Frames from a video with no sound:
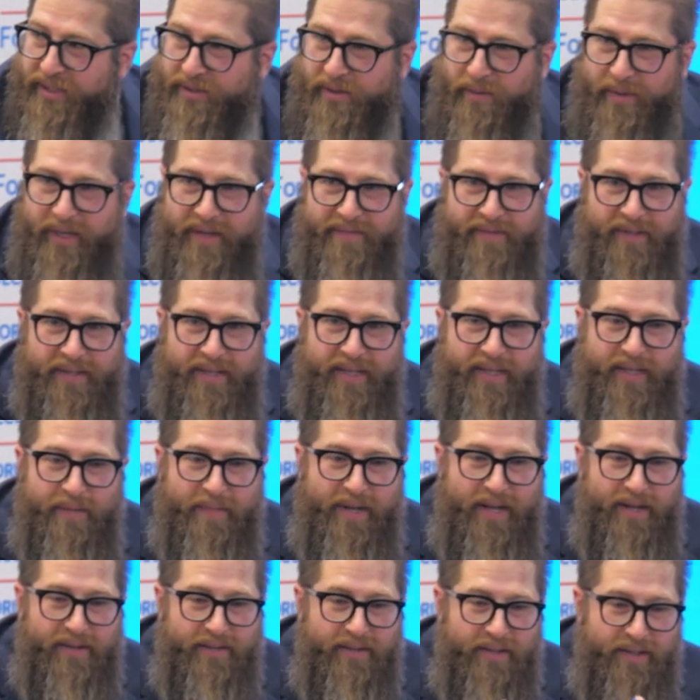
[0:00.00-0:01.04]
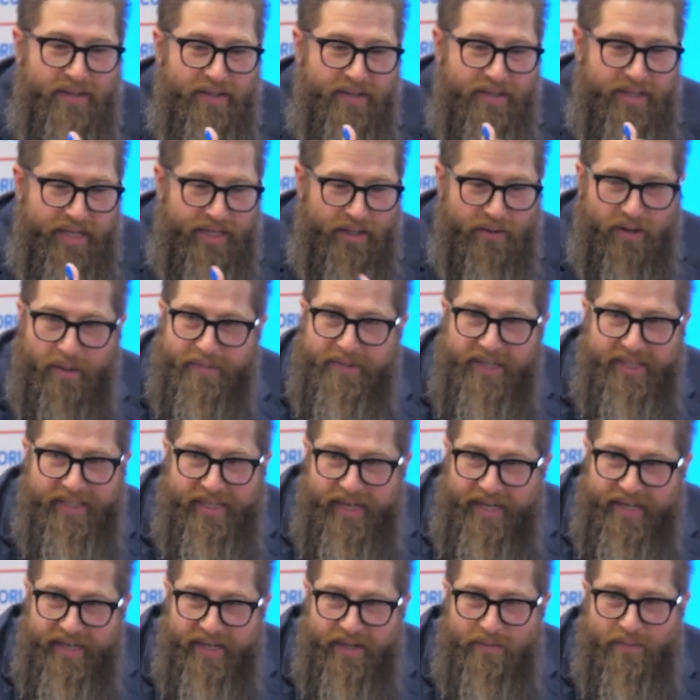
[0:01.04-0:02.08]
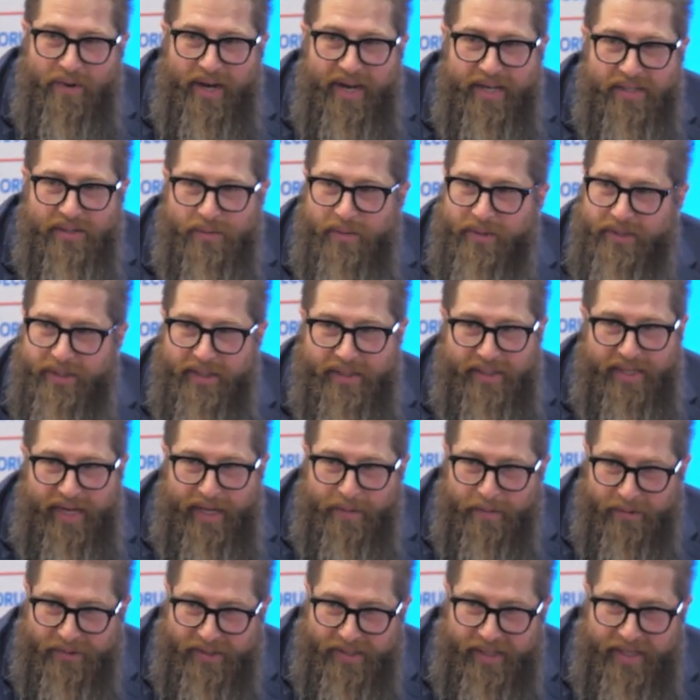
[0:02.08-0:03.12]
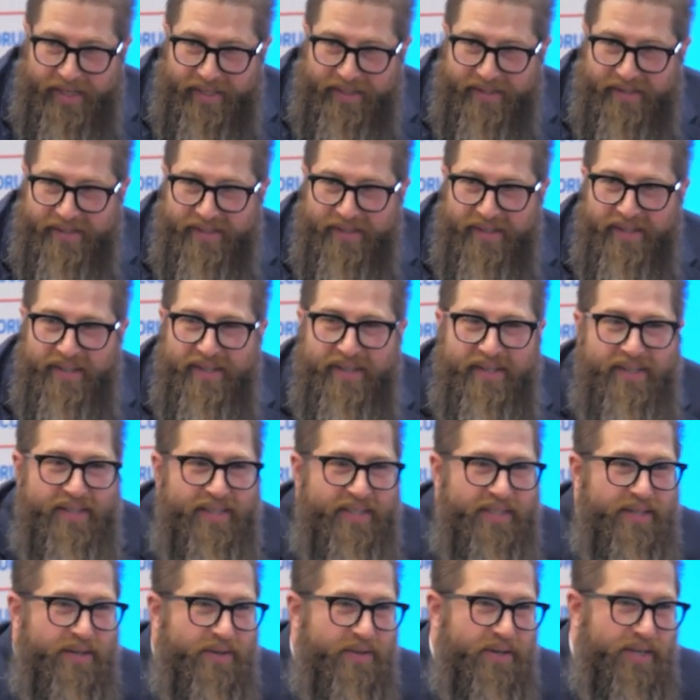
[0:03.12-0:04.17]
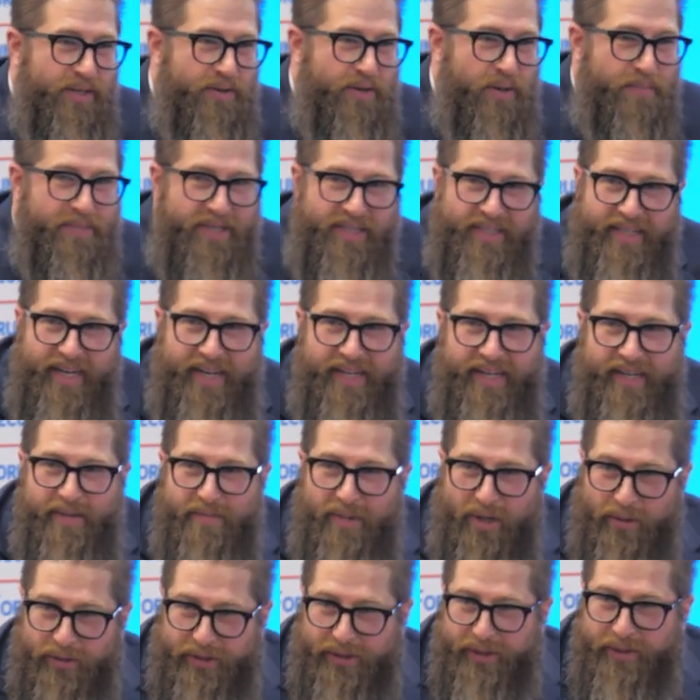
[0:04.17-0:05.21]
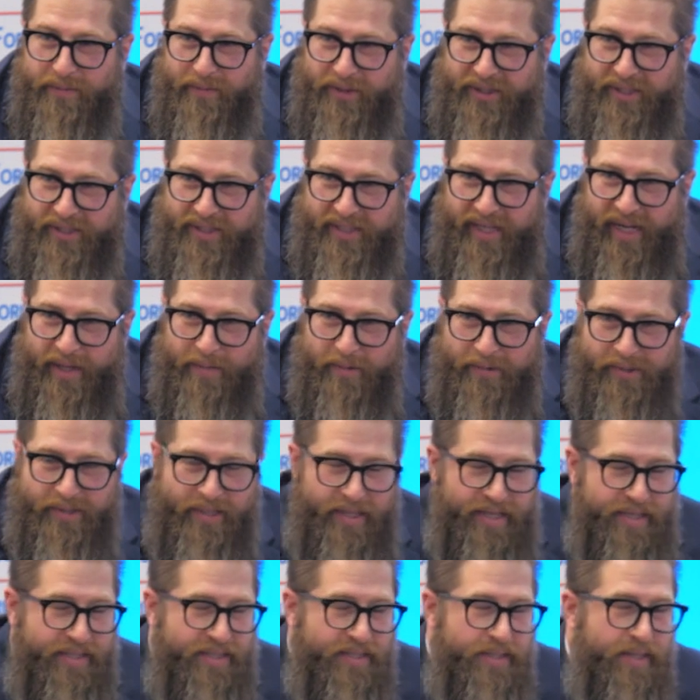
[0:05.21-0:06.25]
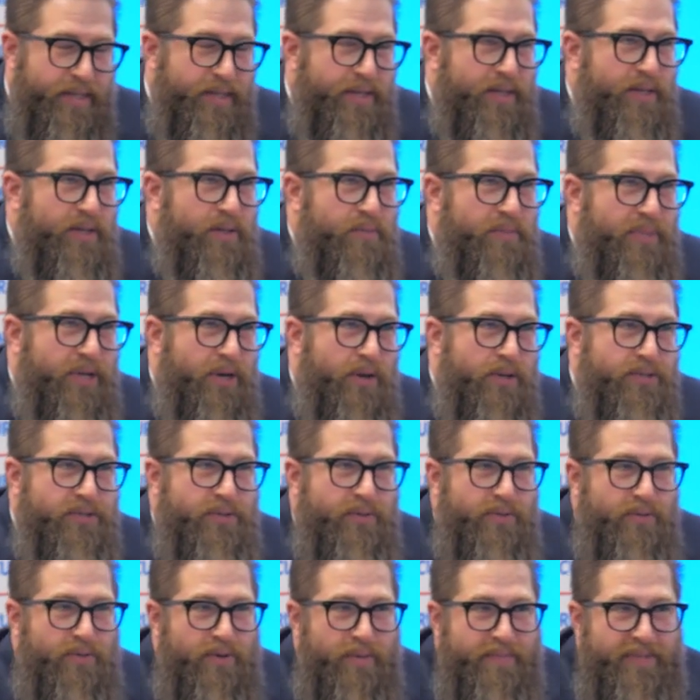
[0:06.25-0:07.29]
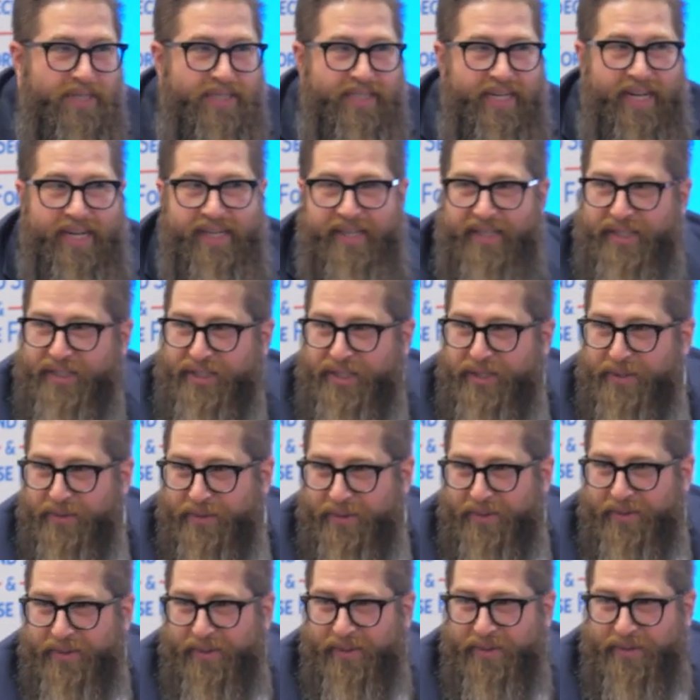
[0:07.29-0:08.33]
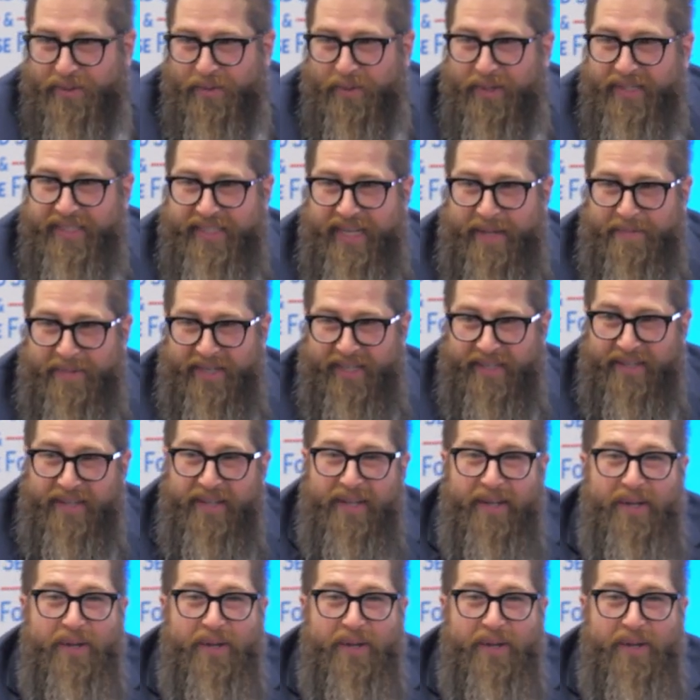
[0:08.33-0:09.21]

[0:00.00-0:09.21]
So we have to think about encrypting data at rest, which is table stakes, encrypting data in motion, which is table stakes, but also encrypting data in use. So what does that mean?